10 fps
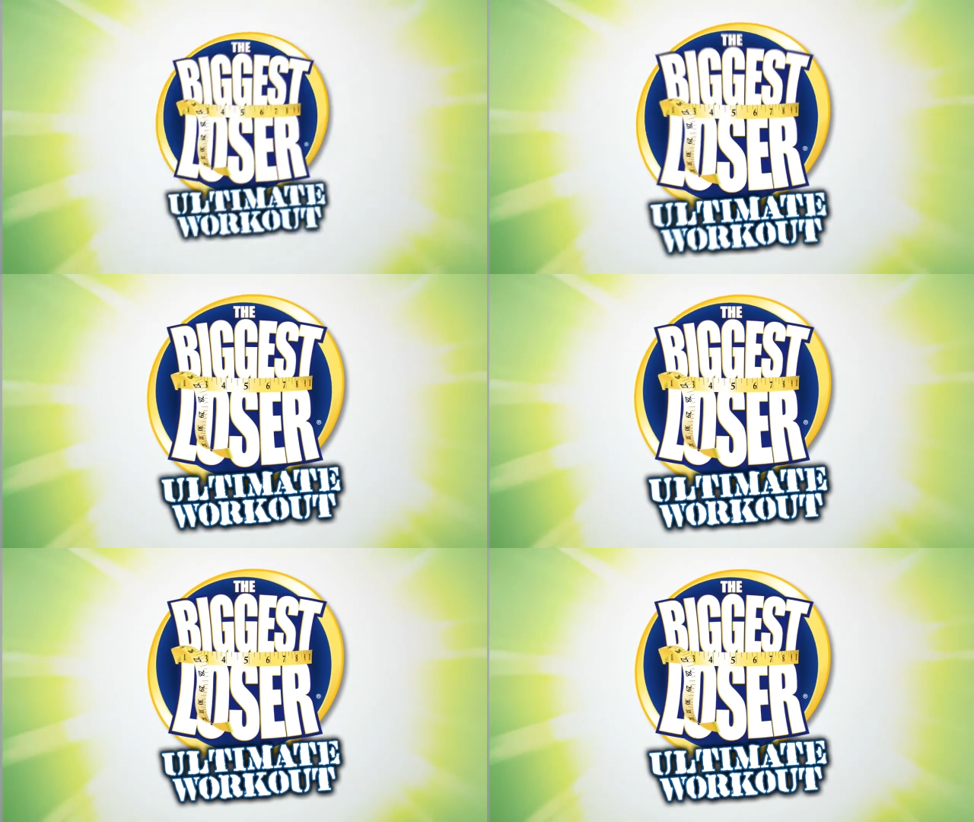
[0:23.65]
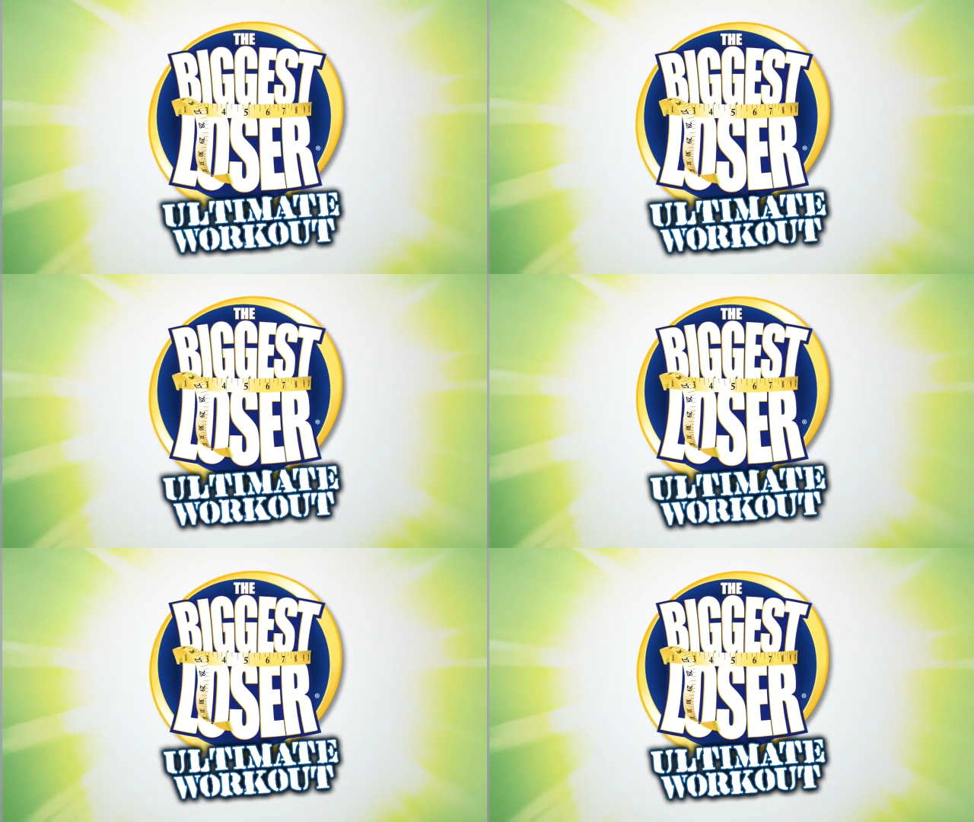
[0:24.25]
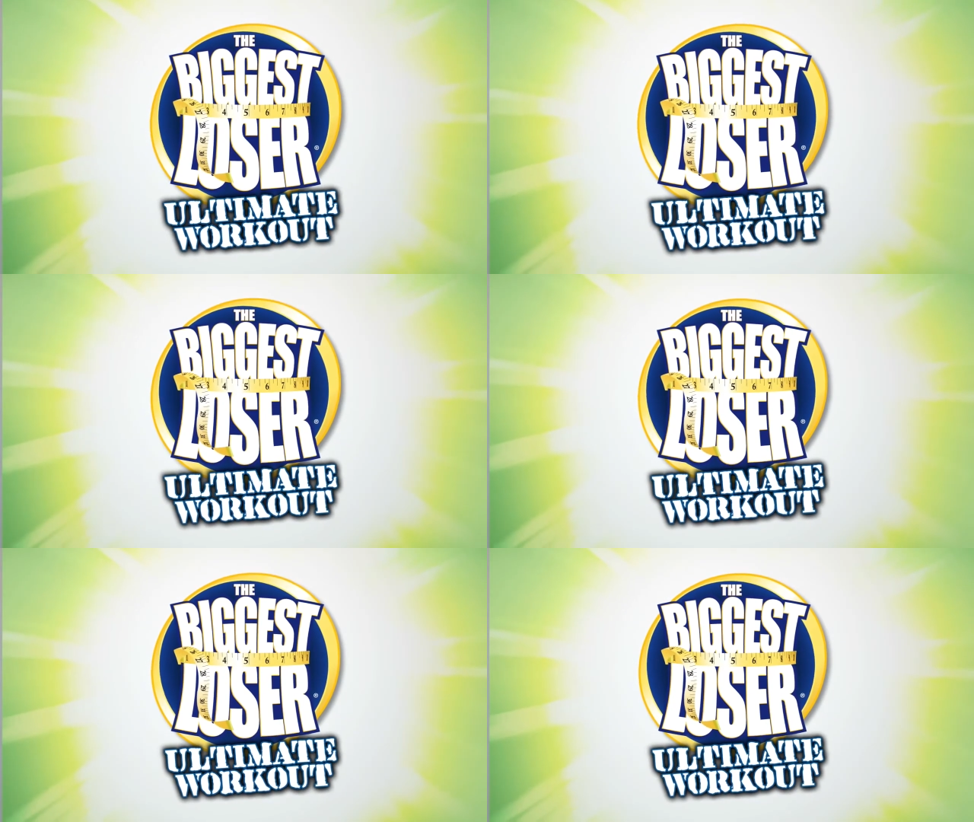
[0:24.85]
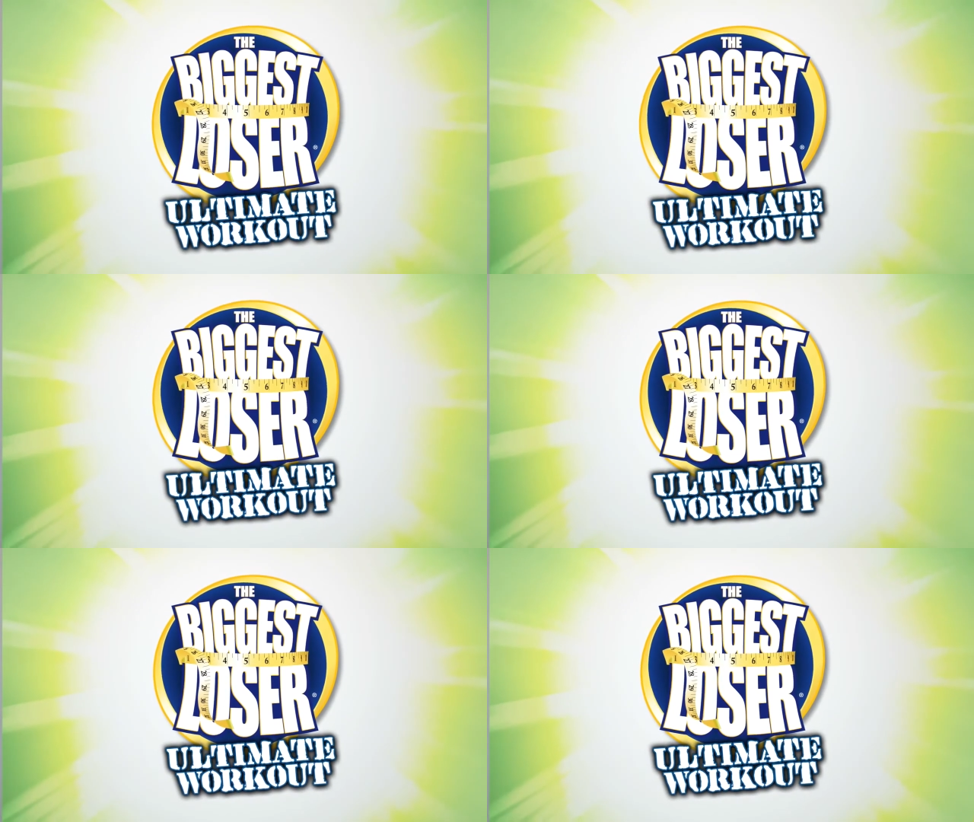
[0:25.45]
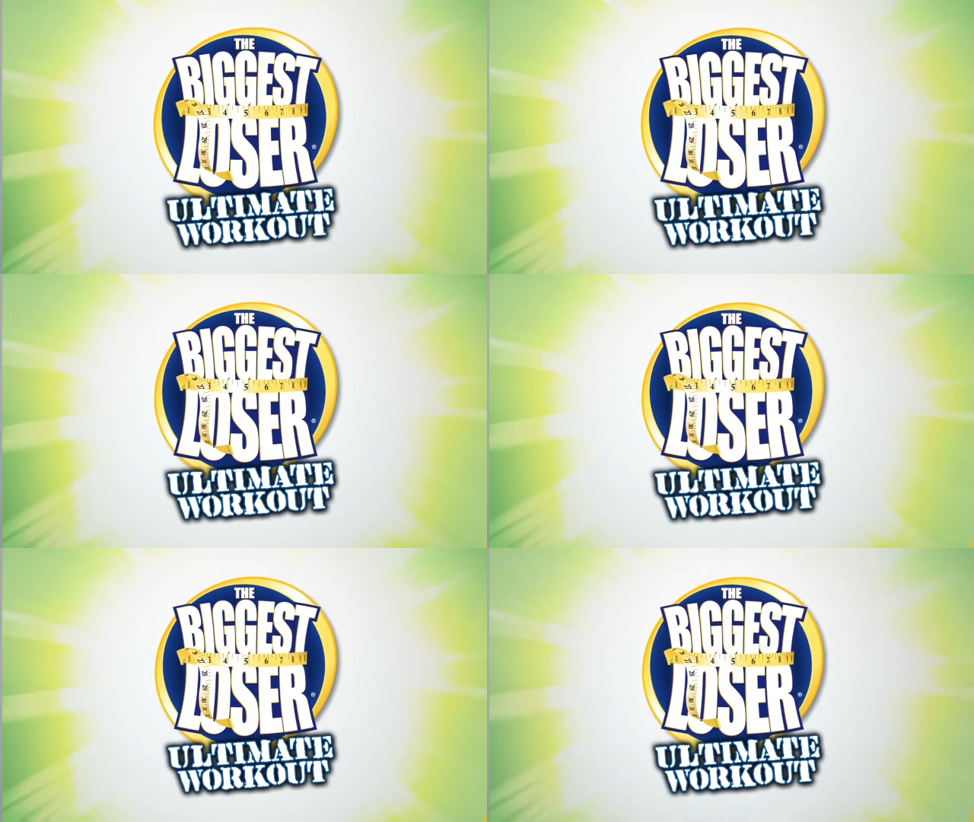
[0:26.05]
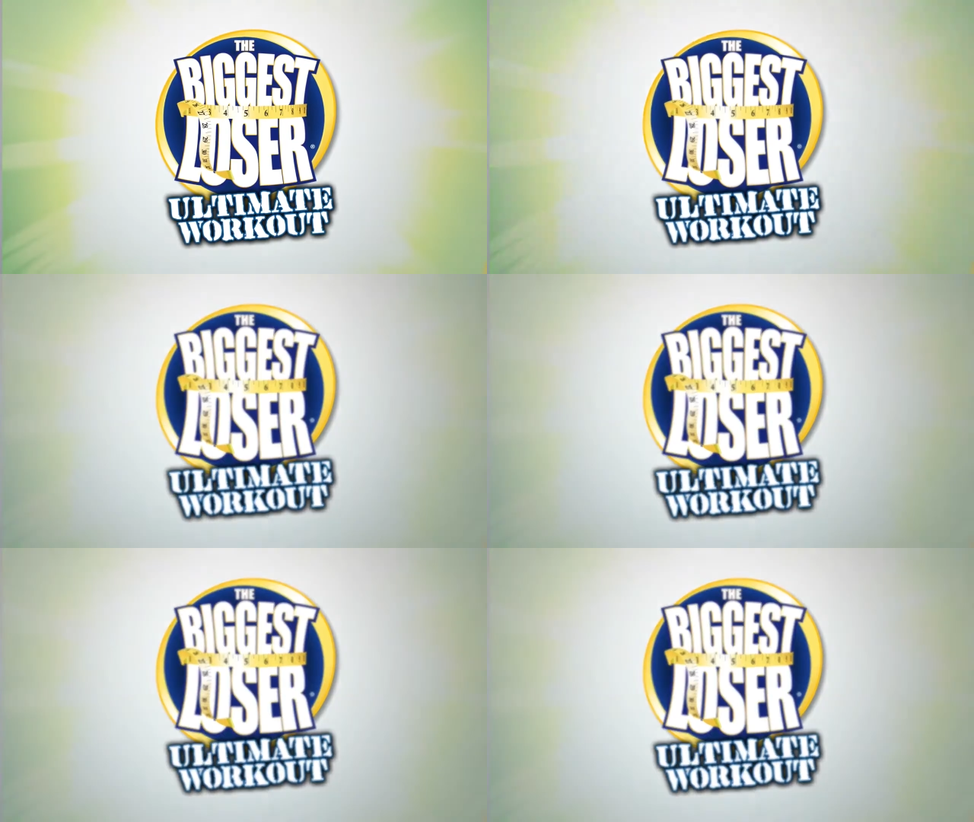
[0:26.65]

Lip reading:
(no speaker visible)